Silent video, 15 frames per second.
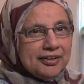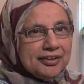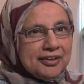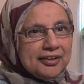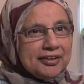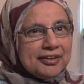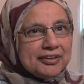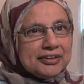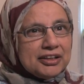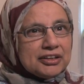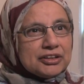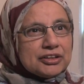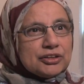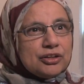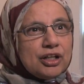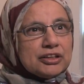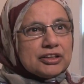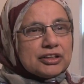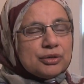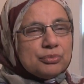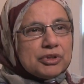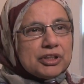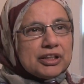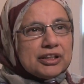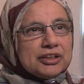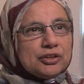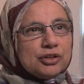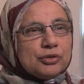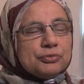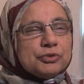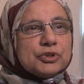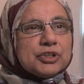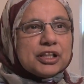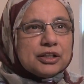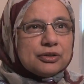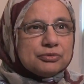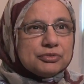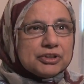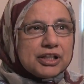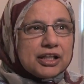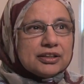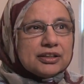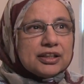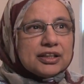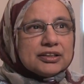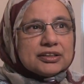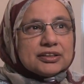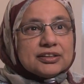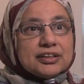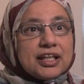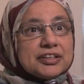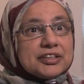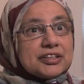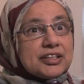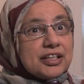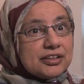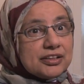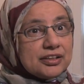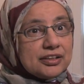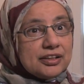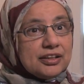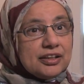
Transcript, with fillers: Uh, that's not something, you know, if you think of death as that's it,